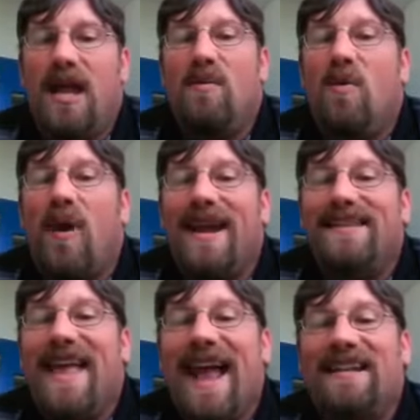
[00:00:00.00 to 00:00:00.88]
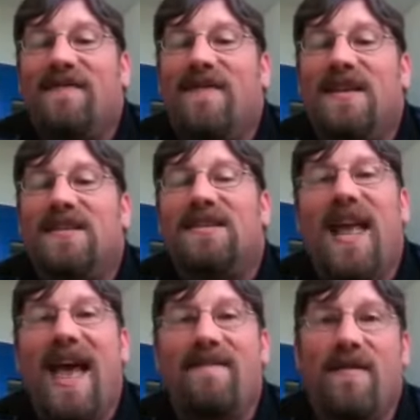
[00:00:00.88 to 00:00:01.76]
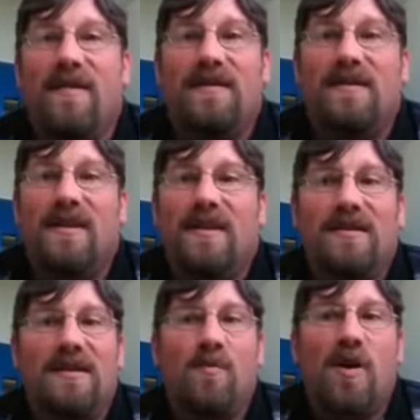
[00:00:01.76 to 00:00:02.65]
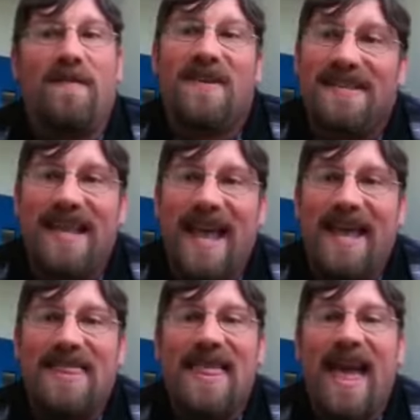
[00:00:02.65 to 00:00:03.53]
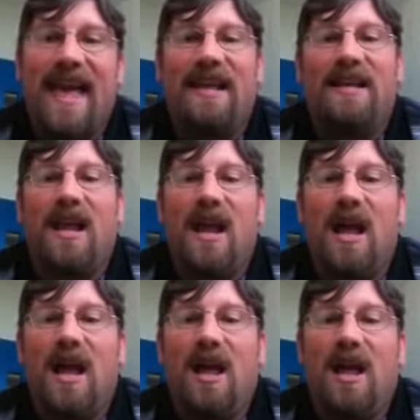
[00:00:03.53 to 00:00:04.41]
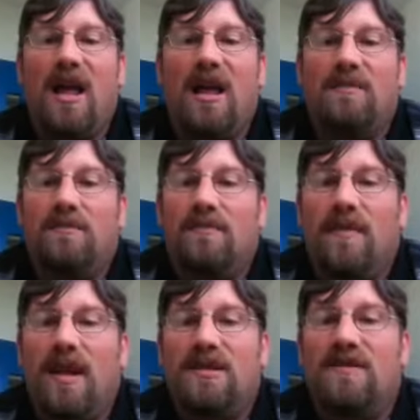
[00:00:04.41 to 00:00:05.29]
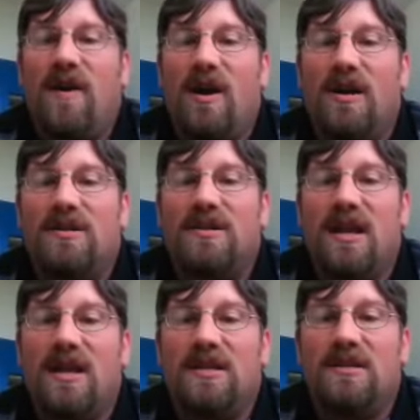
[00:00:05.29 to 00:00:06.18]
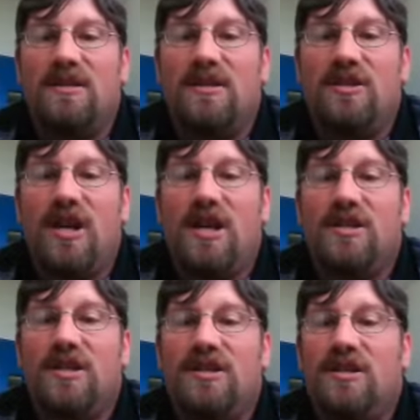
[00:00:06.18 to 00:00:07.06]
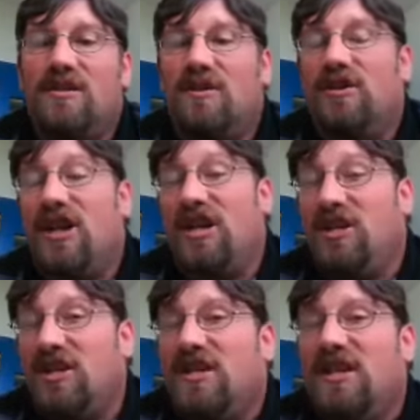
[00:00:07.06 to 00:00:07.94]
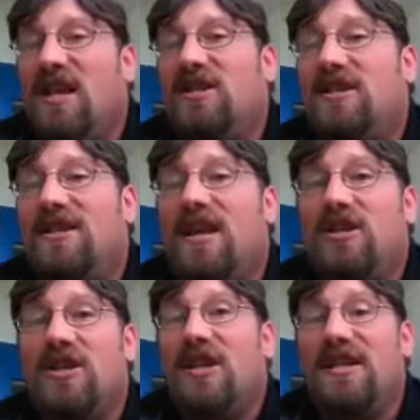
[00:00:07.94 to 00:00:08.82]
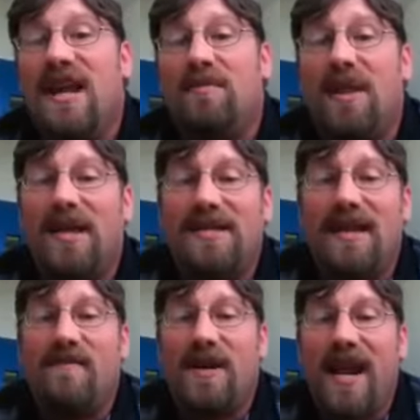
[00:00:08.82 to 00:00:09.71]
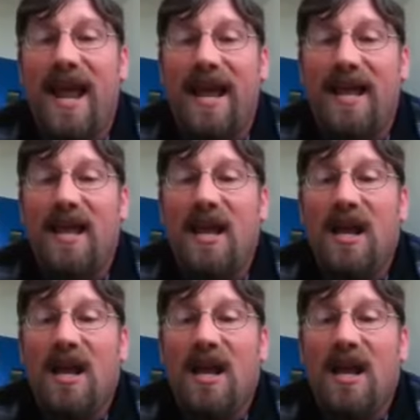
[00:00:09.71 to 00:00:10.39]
animal rights activists have somewhat of a say in that as far as changes. There's changes in legislation that take place every day.